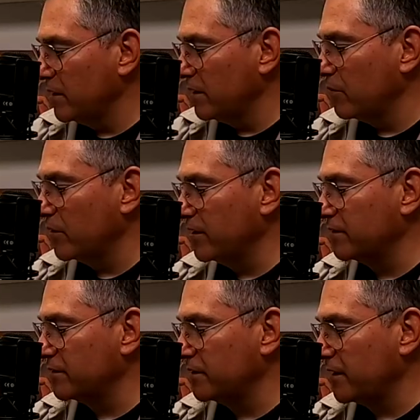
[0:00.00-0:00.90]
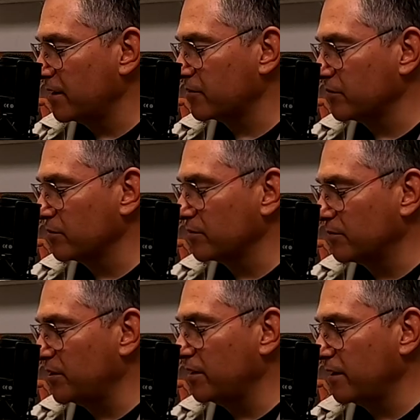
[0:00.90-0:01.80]
uh, when is the actual? So
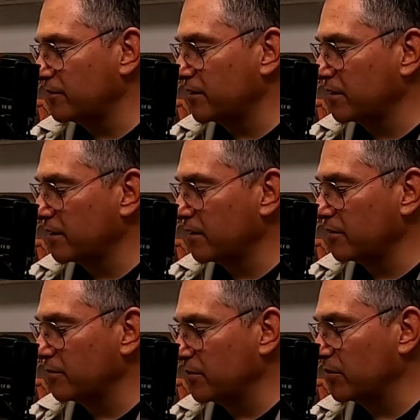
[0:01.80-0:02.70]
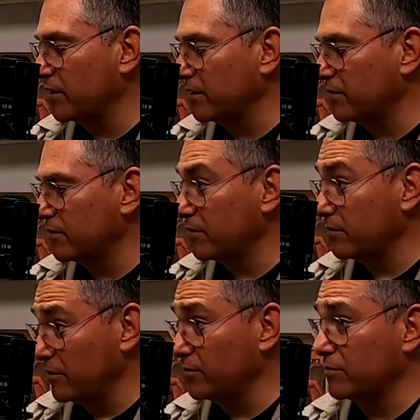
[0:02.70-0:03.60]
P D F's out now. You've been playing. You
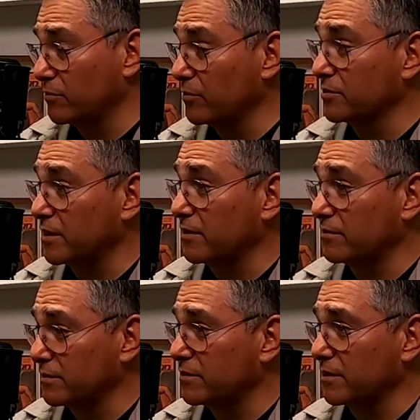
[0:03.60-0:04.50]
use the rules now. The